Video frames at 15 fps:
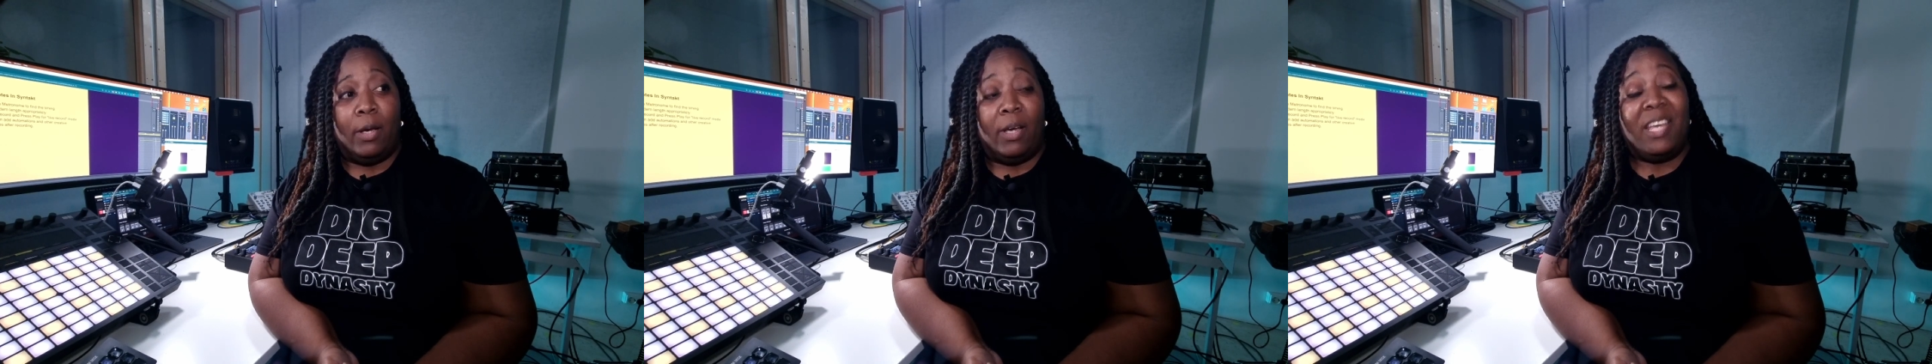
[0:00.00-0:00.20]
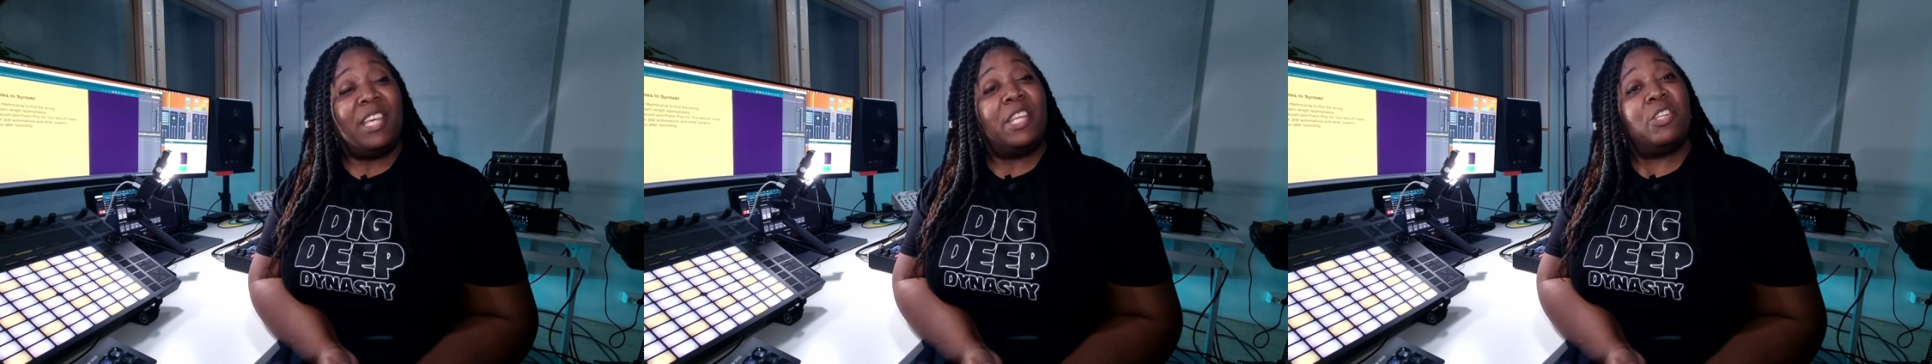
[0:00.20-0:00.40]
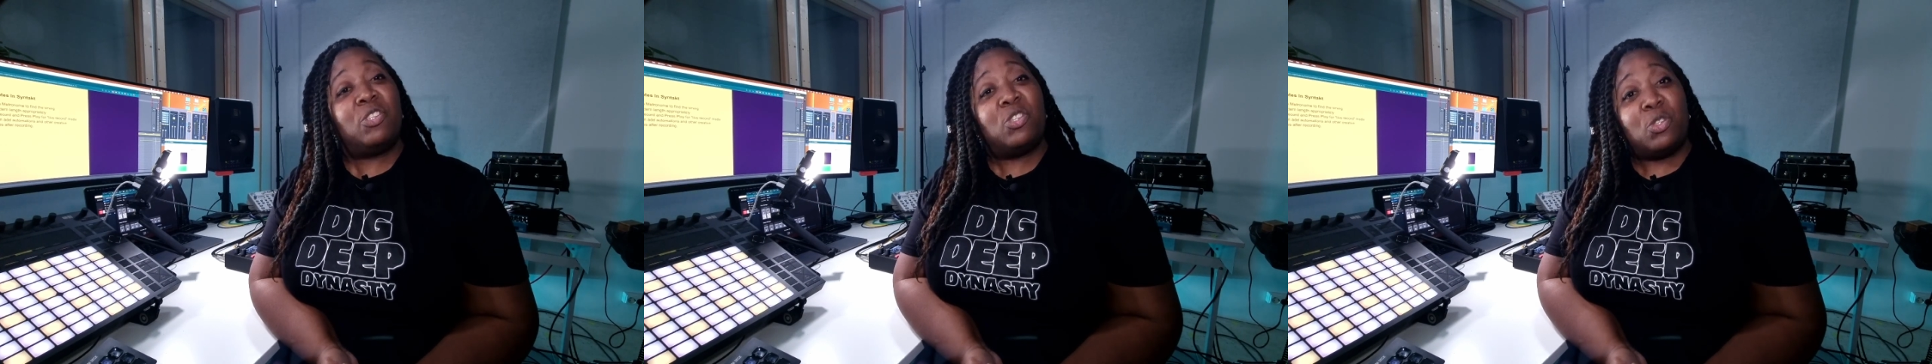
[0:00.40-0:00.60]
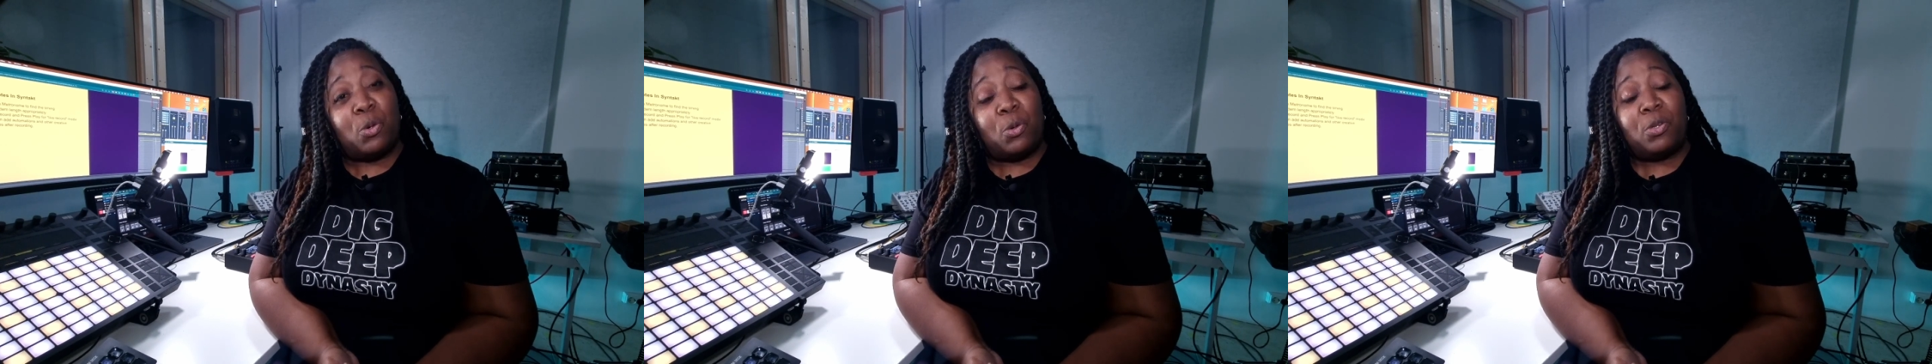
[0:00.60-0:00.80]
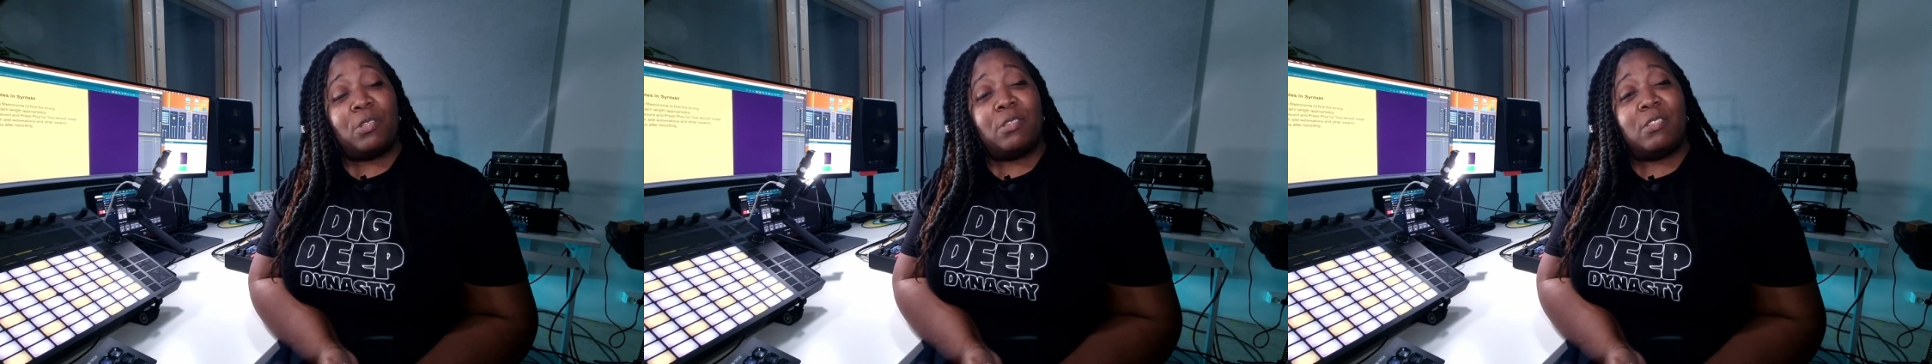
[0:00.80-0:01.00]
in
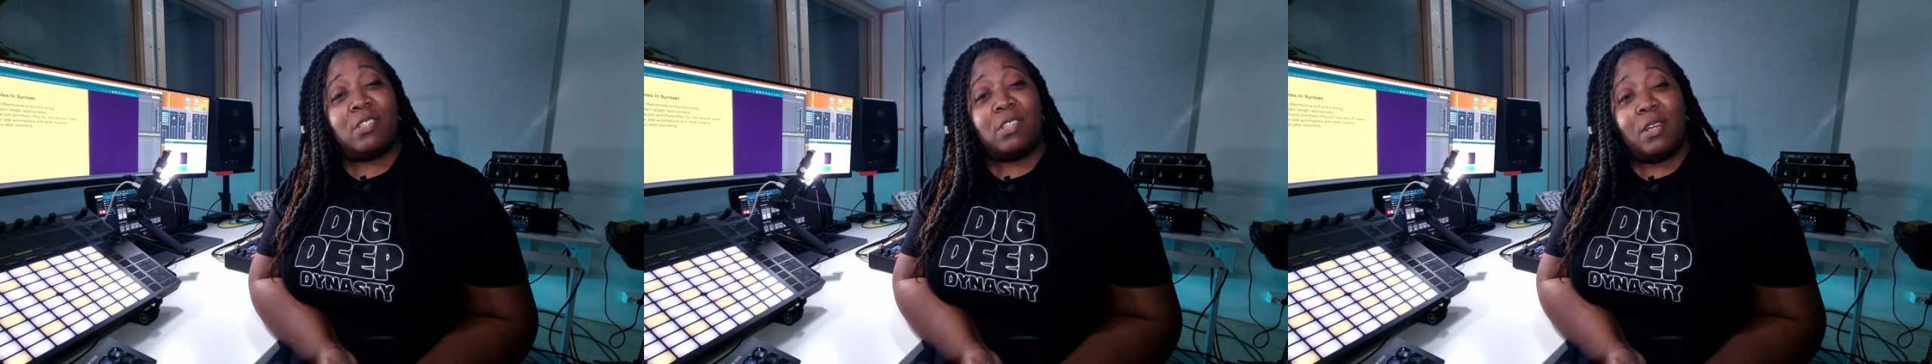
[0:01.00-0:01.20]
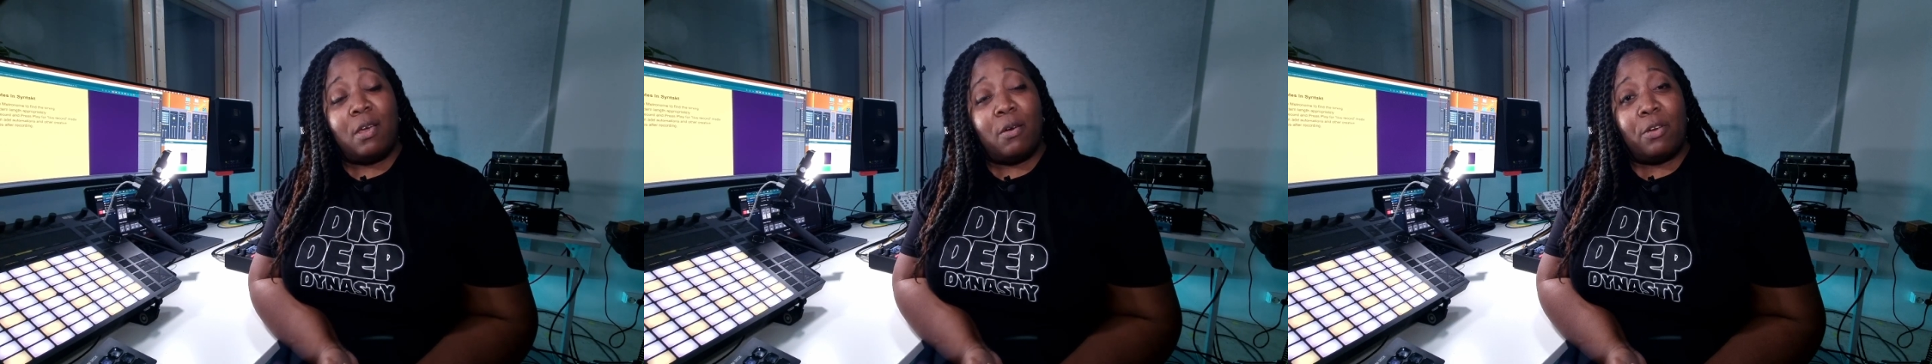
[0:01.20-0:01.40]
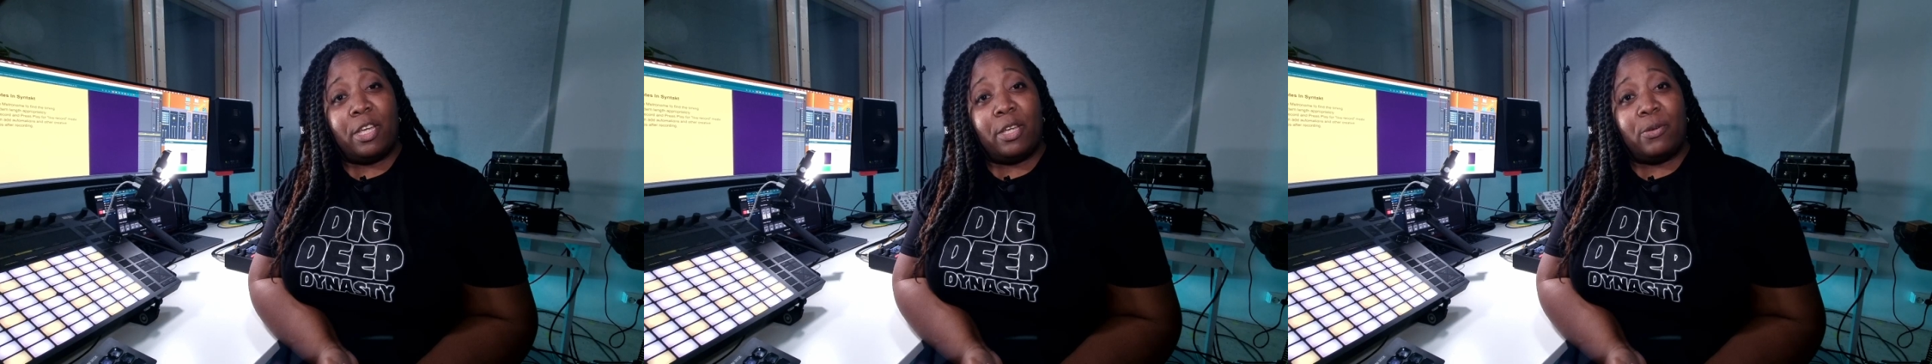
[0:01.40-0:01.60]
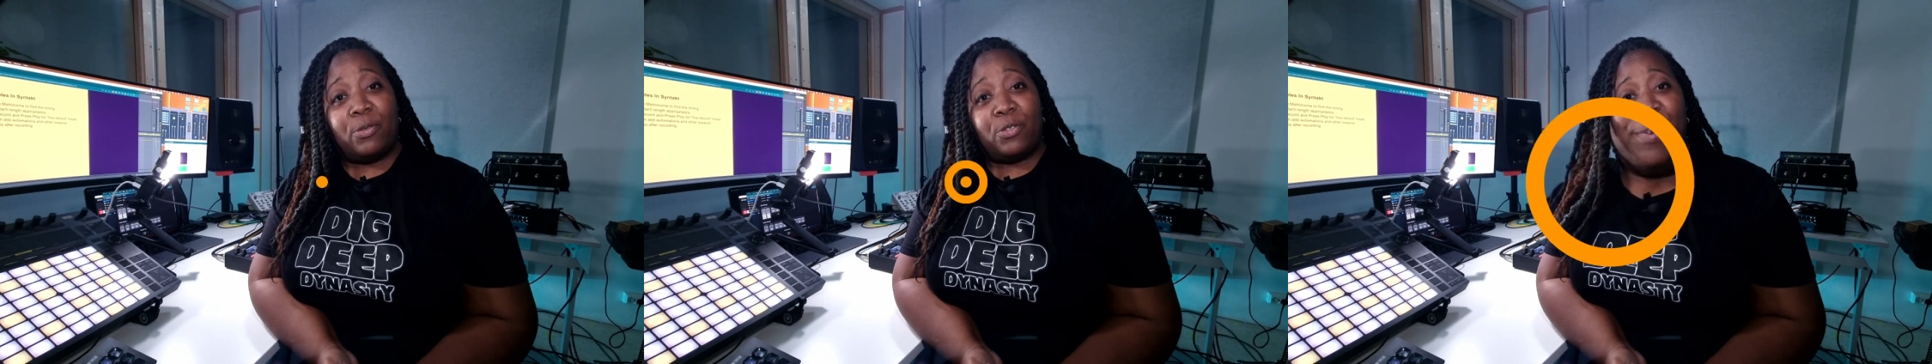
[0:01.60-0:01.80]
certain scenarios.